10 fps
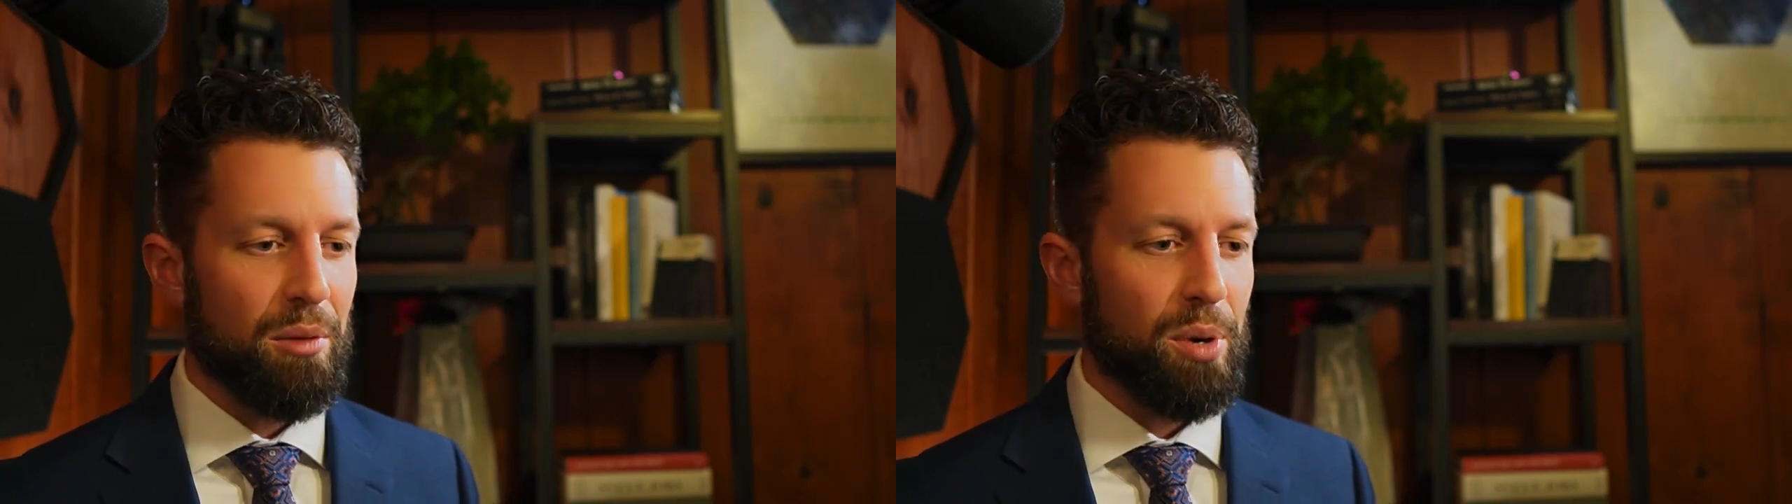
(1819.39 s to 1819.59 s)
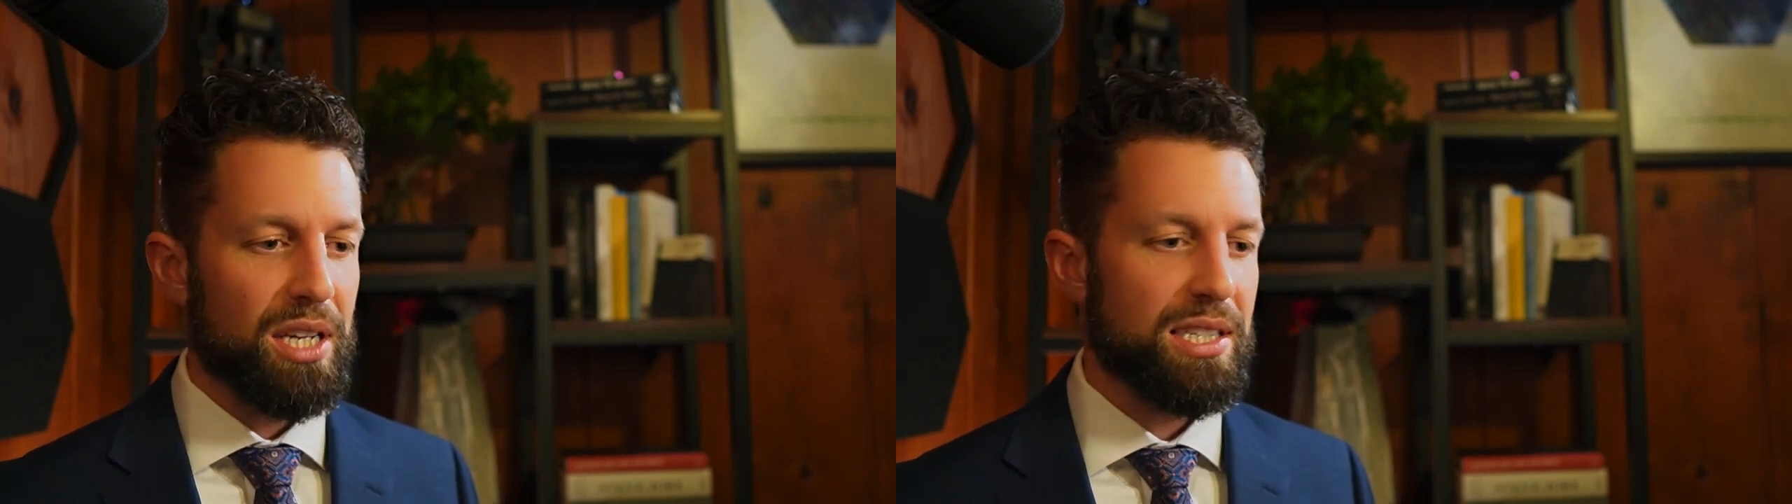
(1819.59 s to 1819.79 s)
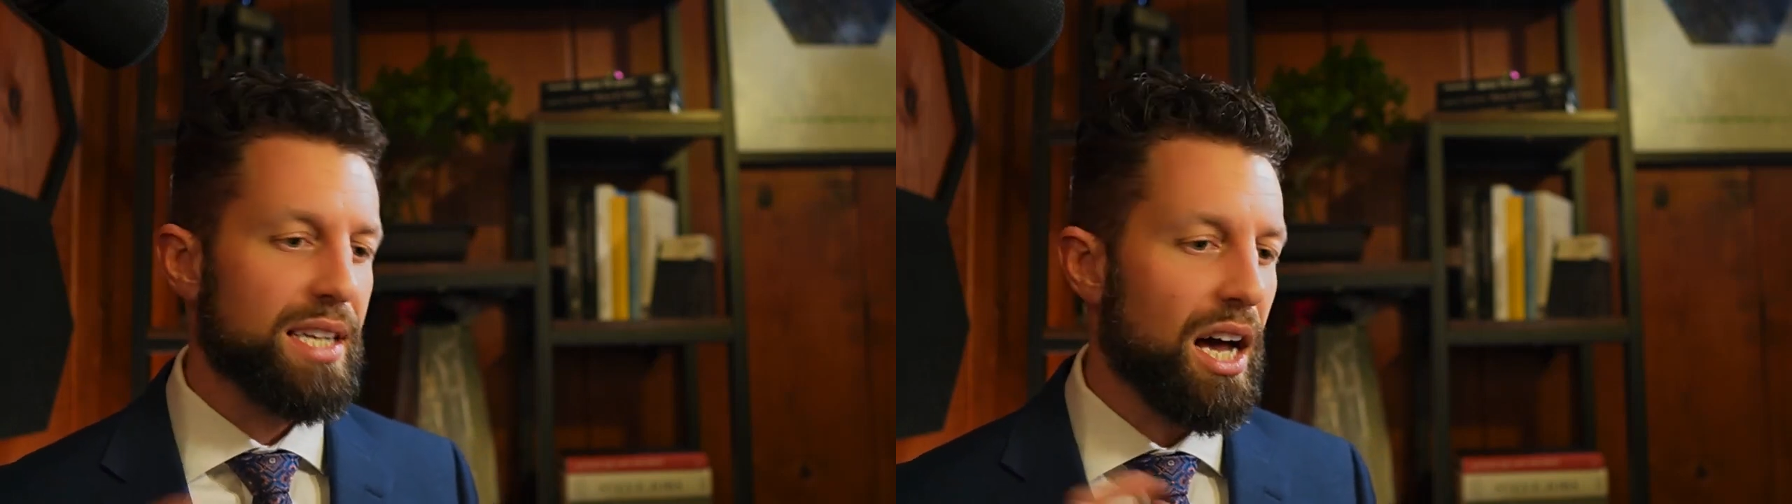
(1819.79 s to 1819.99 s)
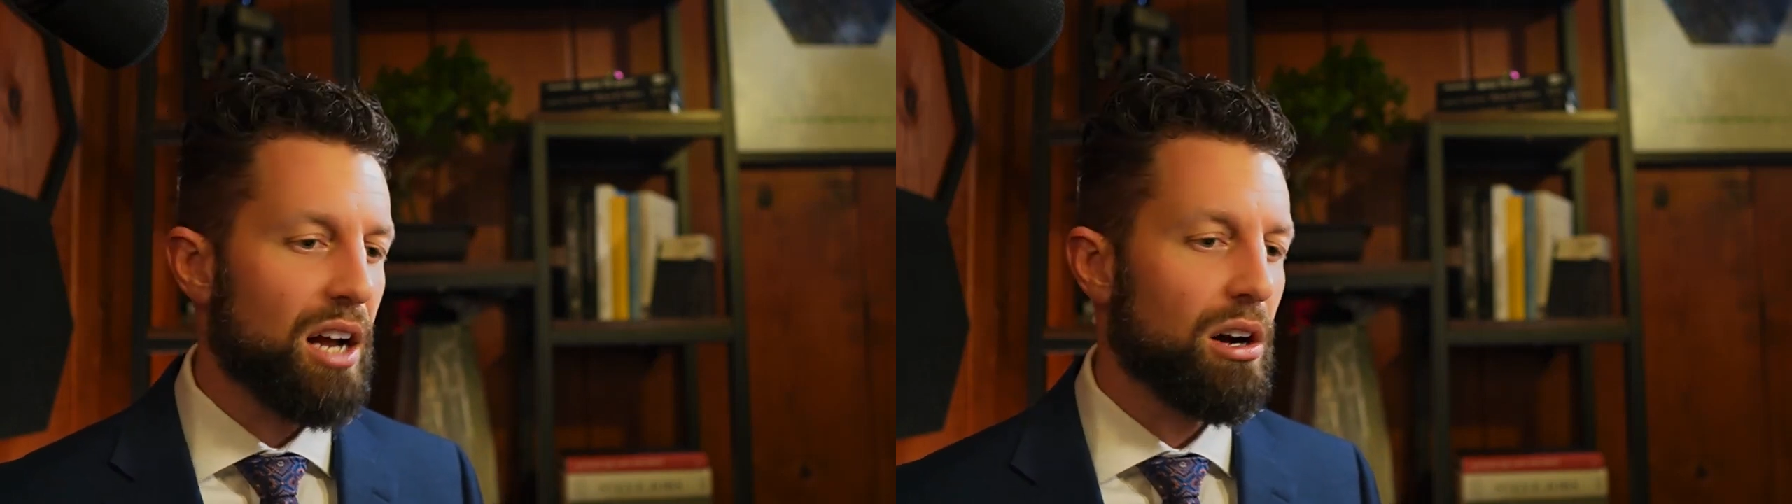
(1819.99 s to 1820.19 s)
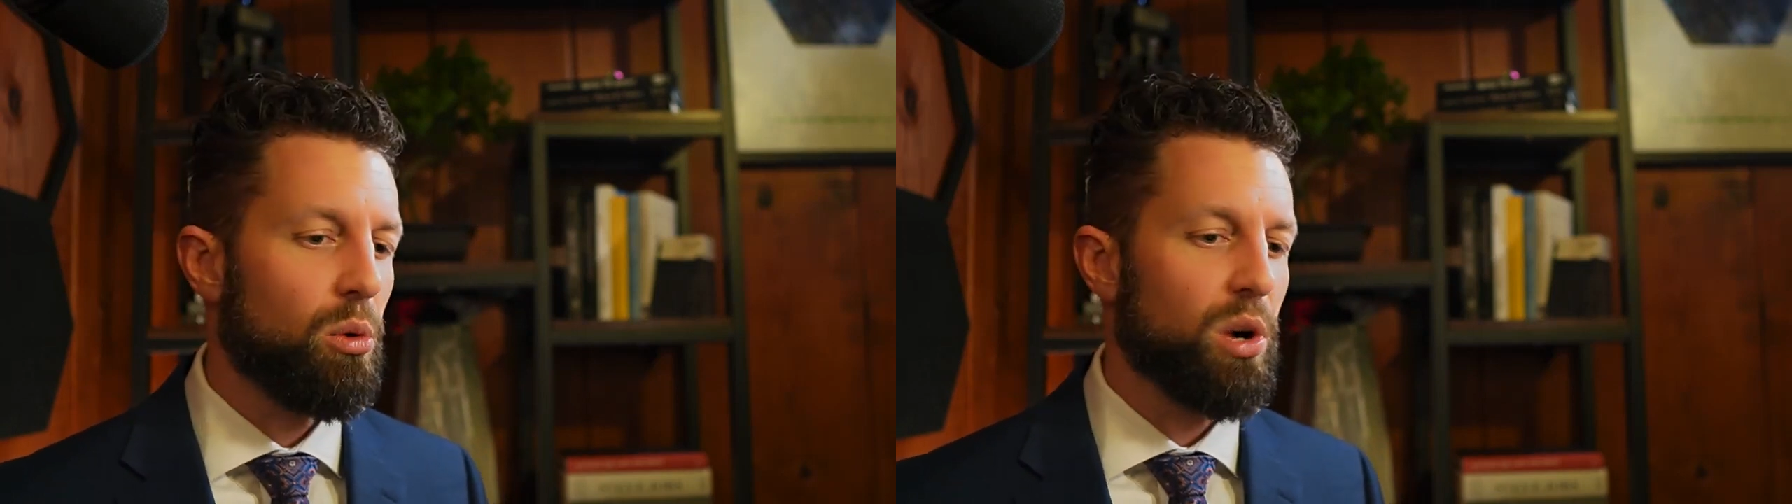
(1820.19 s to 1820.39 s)
but it's not
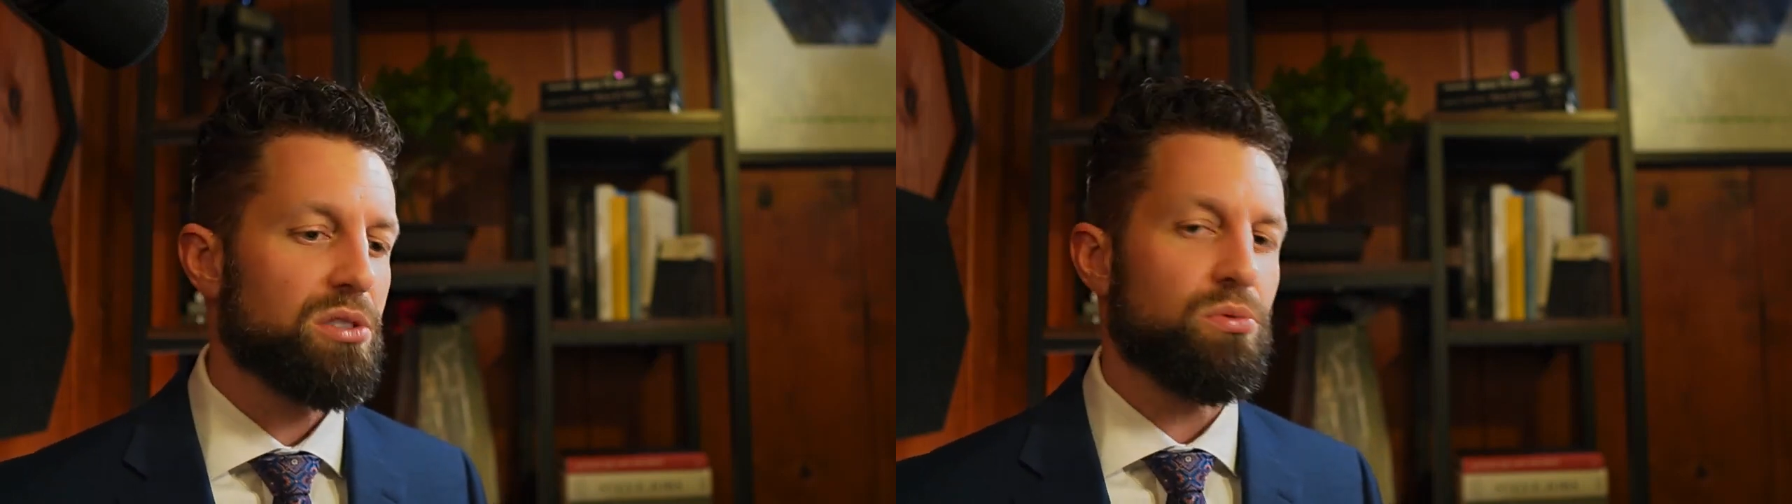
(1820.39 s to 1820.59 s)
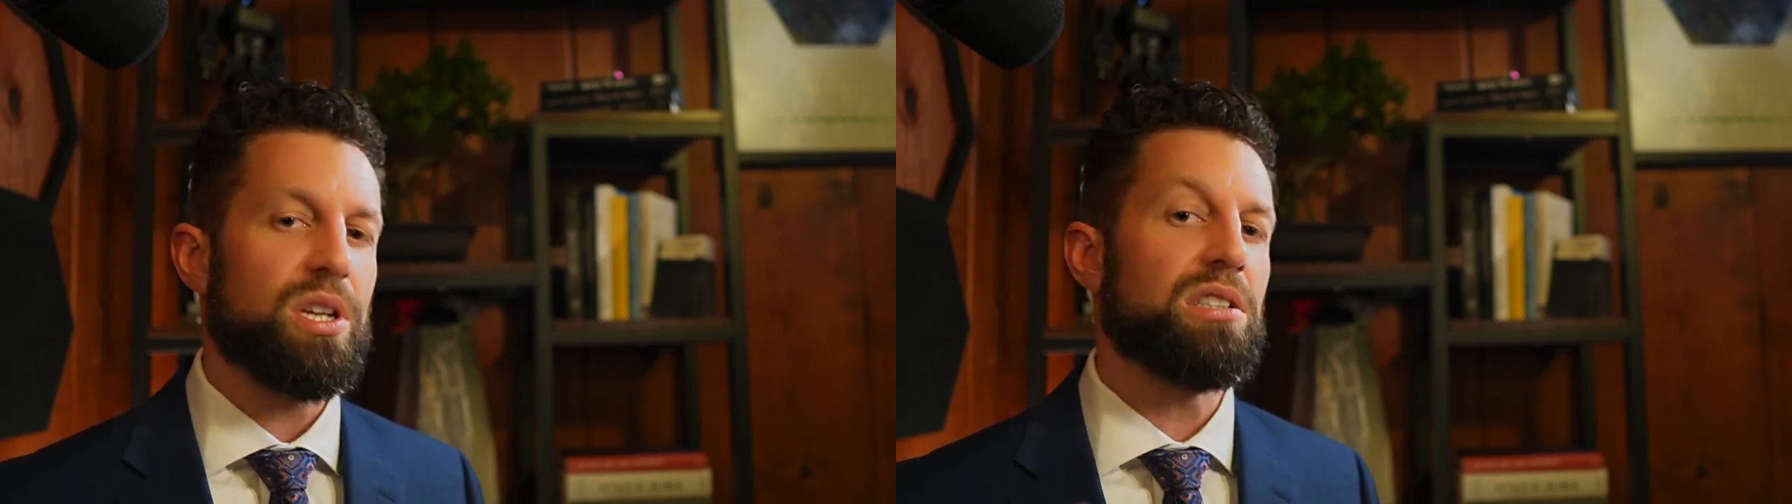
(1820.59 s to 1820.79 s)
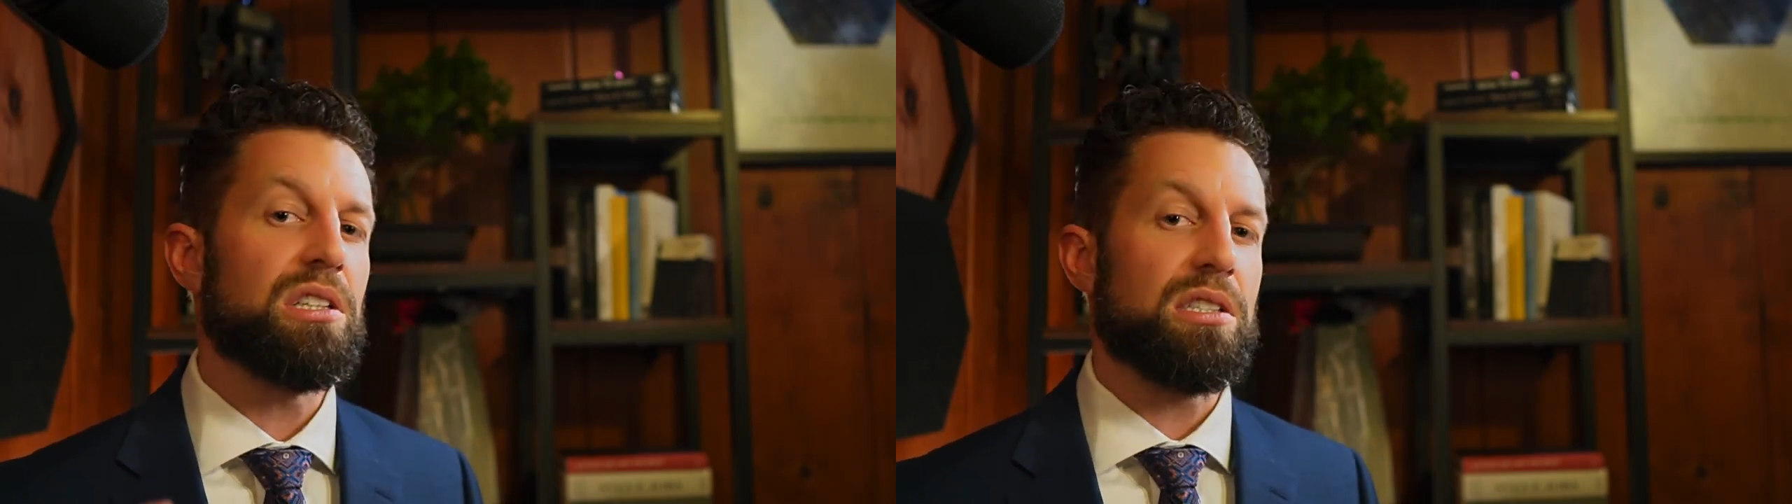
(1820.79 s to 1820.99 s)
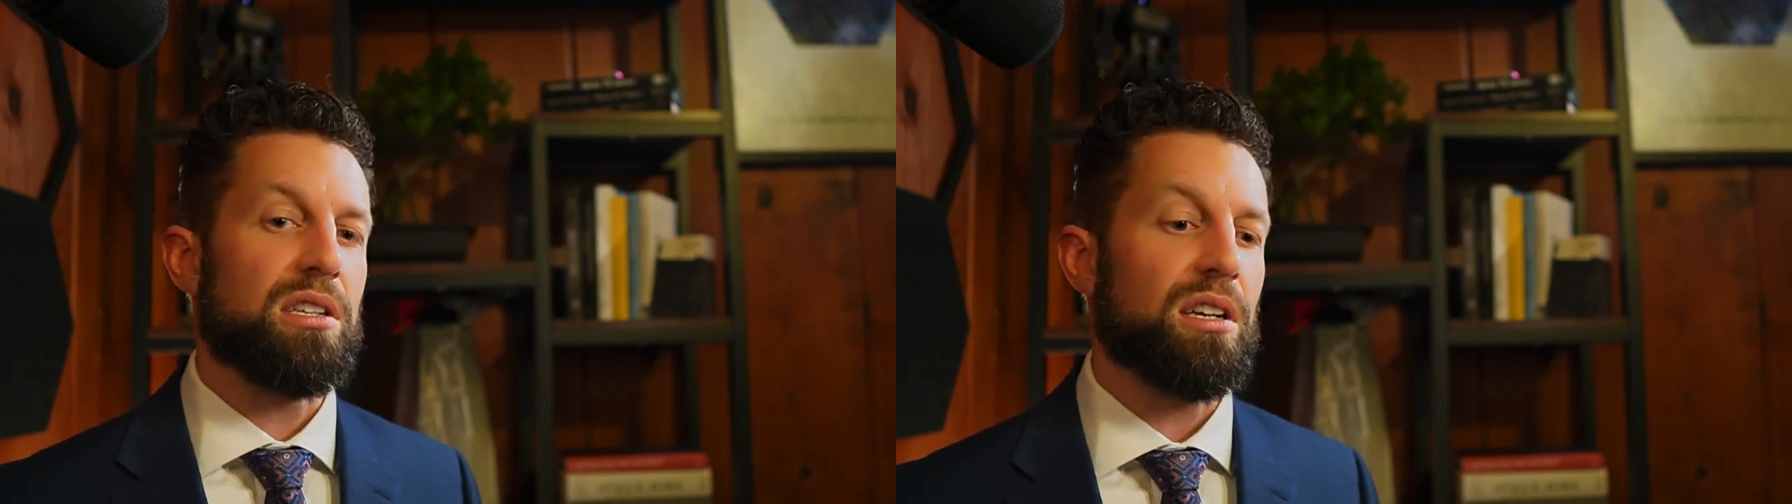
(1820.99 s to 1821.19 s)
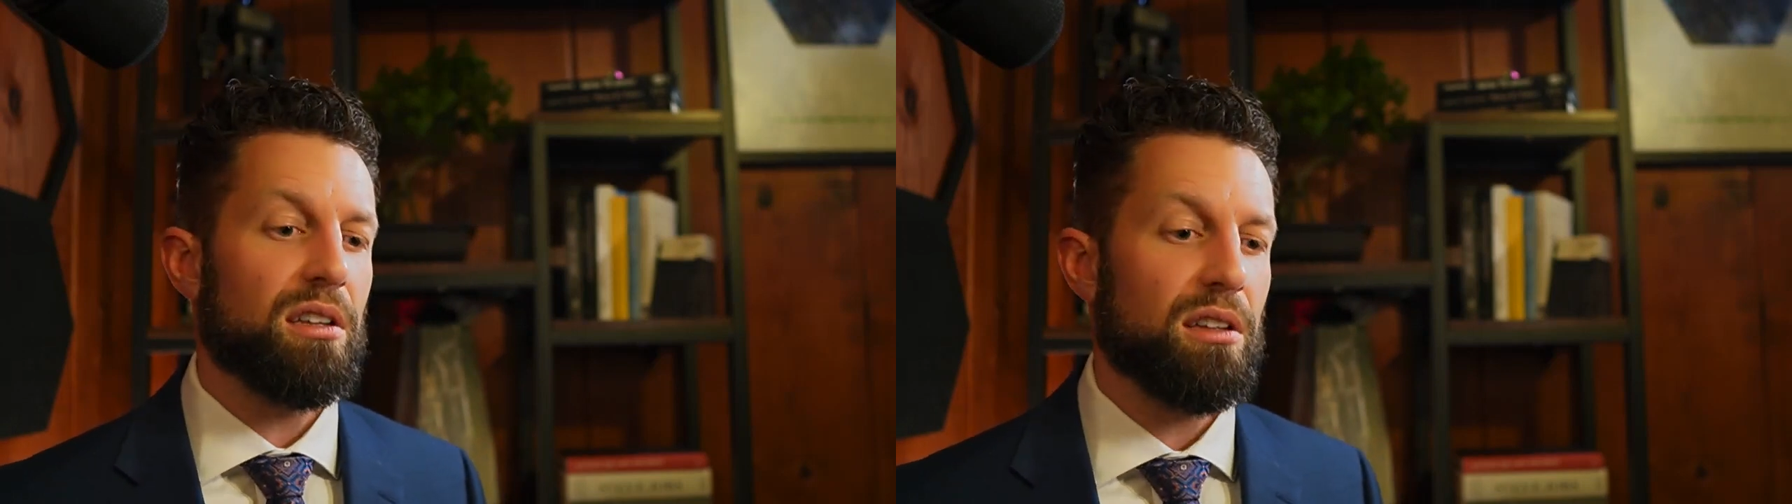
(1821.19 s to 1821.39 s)
always
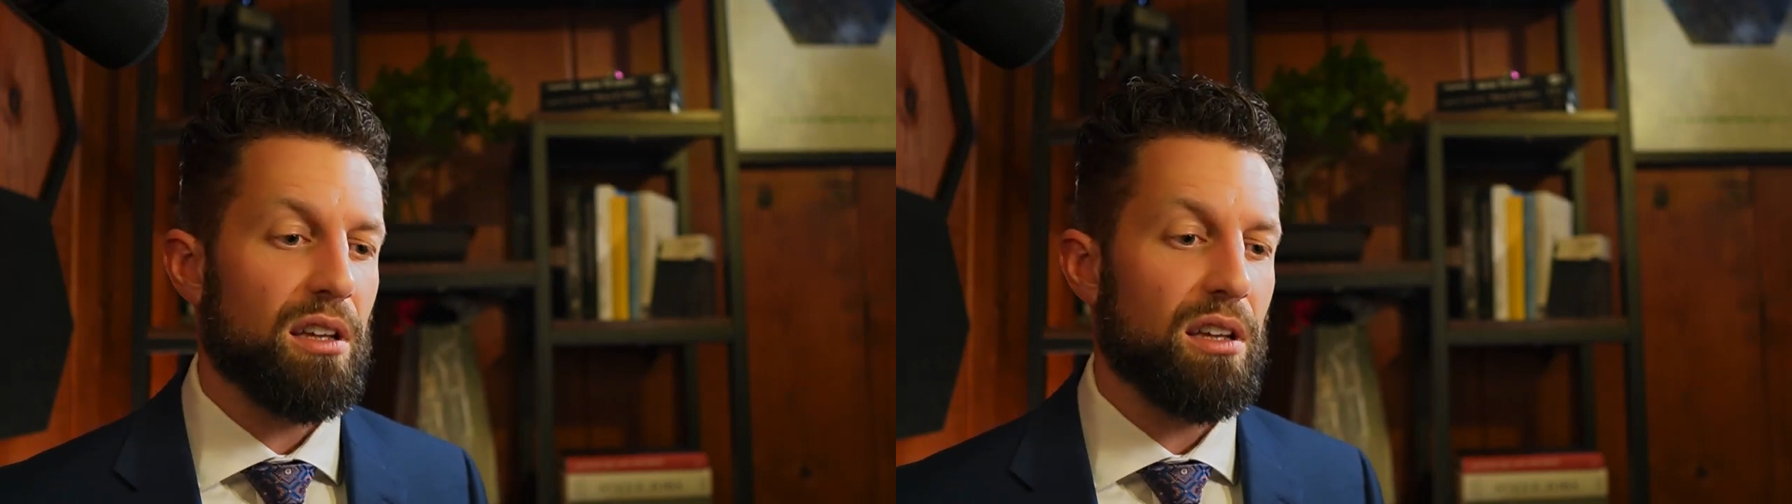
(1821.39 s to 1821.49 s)
realistic.